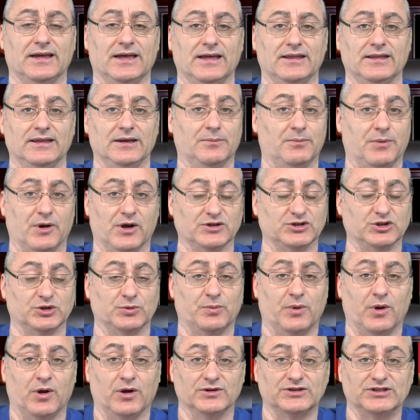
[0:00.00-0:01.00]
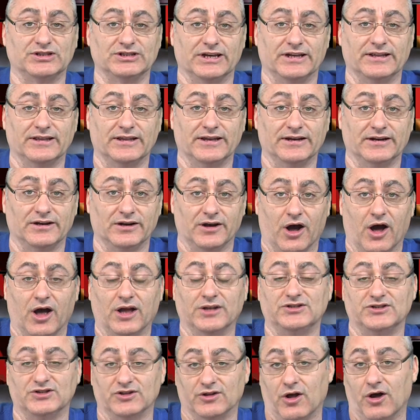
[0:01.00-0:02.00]
the Apostle Paul said that
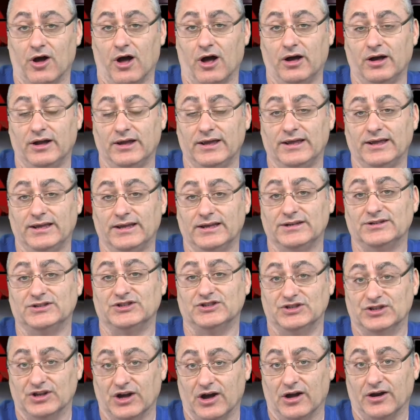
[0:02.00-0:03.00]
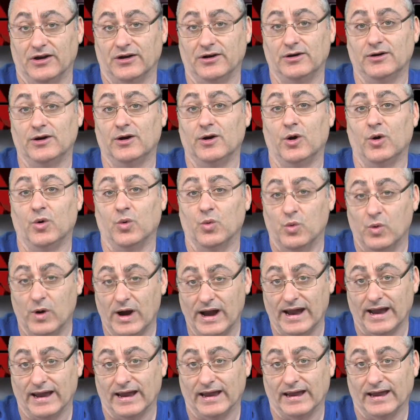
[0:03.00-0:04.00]
God's law is done
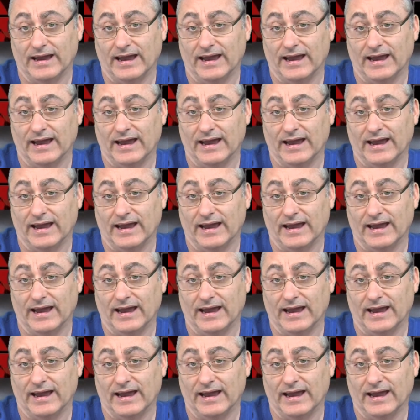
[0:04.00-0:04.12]
away.